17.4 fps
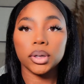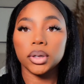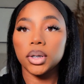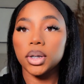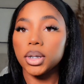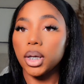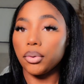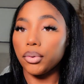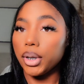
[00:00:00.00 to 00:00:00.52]

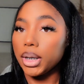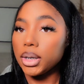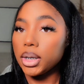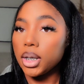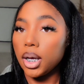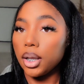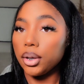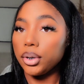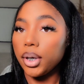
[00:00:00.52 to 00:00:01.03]
So that's
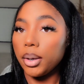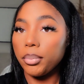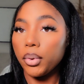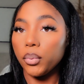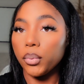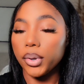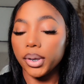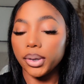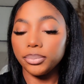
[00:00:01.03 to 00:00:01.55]
color number
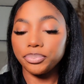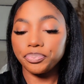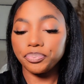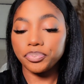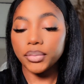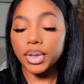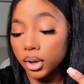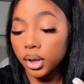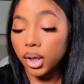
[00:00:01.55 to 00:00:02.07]
one.
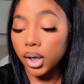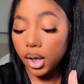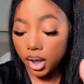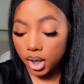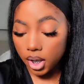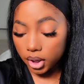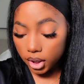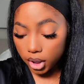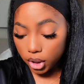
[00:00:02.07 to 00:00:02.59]
Look
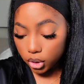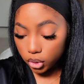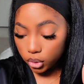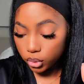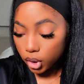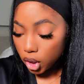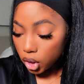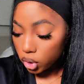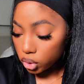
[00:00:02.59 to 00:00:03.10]
a little
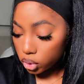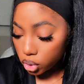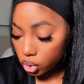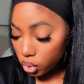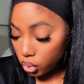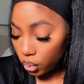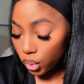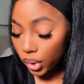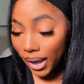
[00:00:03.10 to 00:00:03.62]

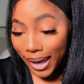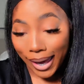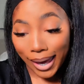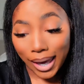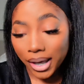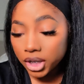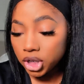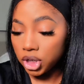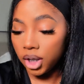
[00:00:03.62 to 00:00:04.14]
too
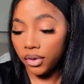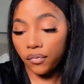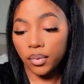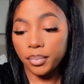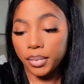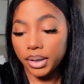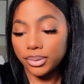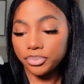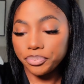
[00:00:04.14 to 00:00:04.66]
ashy for
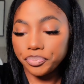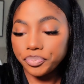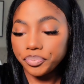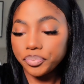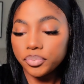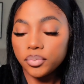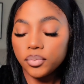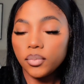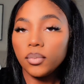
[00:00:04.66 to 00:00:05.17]
me.
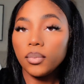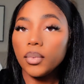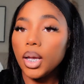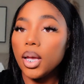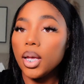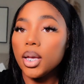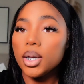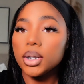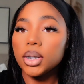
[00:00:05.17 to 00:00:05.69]

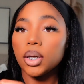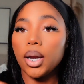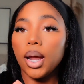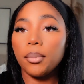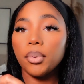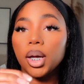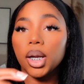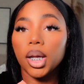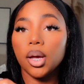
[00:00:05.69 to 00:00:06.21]
So now
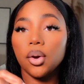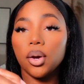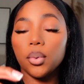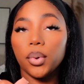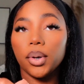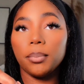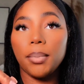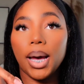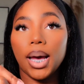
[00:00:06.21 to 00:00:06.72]
I'm going to go in
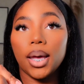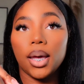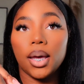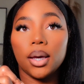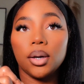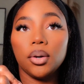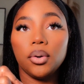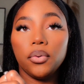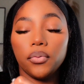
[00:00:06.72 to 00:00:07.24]
with my
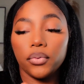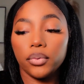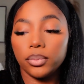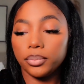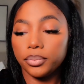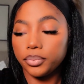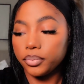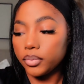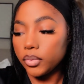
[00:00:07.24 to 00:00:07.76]
e.l.f.
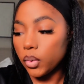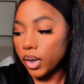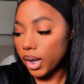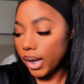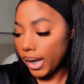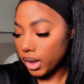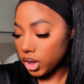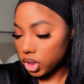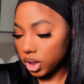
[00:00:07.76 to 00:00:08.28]
Well,
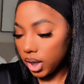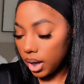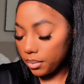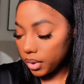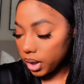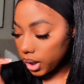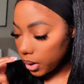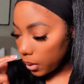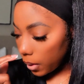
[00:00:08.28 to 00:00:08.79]
actually, I'm
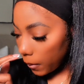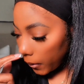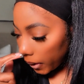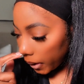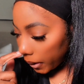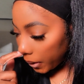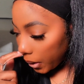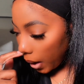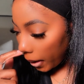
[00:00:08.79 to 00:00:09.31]
going to go in with
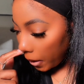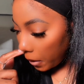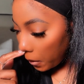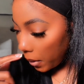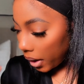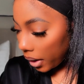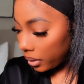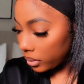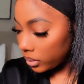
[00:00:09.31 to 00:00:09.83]
a darker
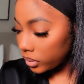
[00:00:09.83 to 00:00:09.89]
one.